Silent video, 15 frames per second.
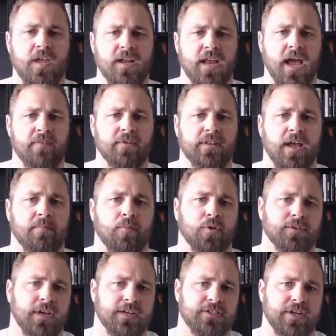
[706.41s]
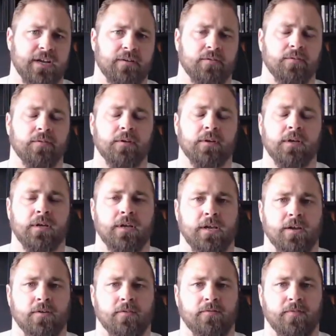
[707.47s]
and having that multi channel
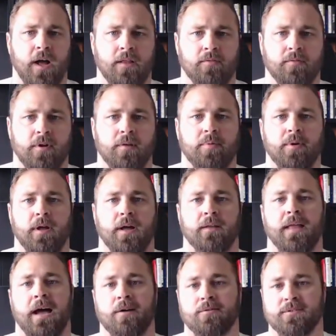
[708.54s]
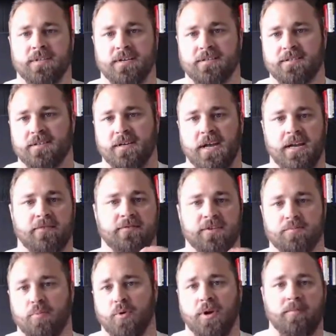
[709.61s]
you know follow up allows us to kind of
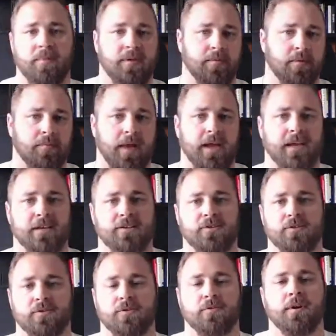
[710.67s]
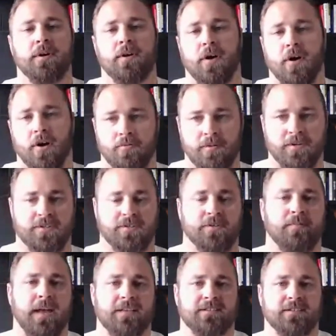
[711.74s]
just point people back into our
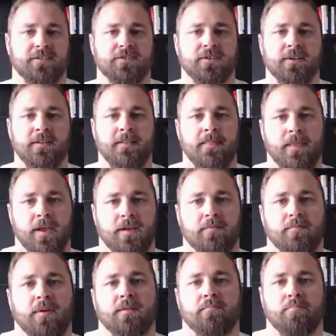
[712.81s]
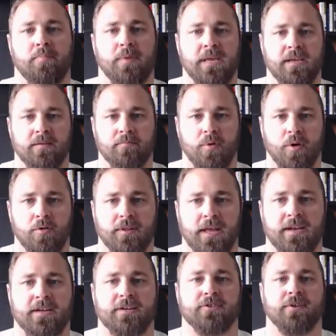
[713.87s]
original message and and pique and poke
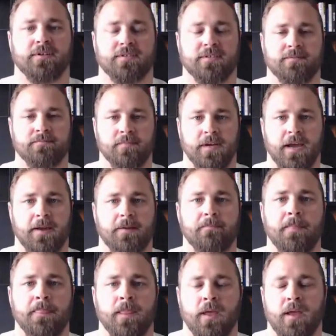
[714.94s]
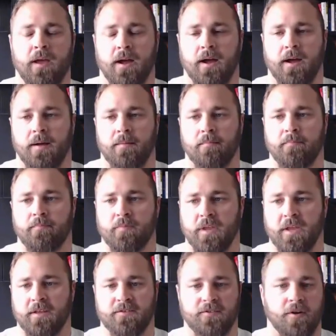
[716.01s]
that interest okay um,
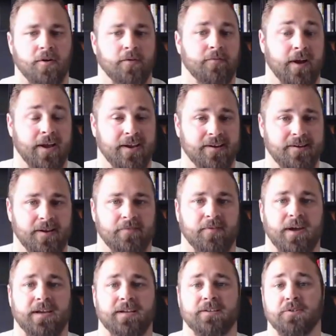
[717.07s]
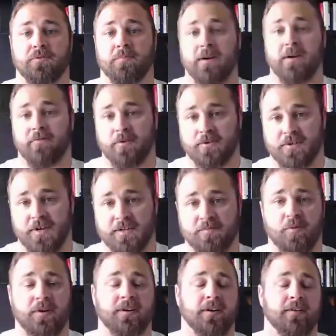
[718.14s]
and so if i if i do my first touch
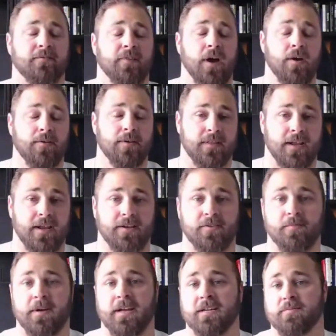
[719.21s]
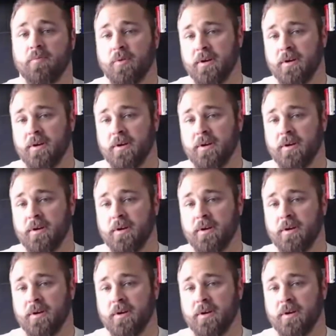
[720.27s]
point on phone and then i do my next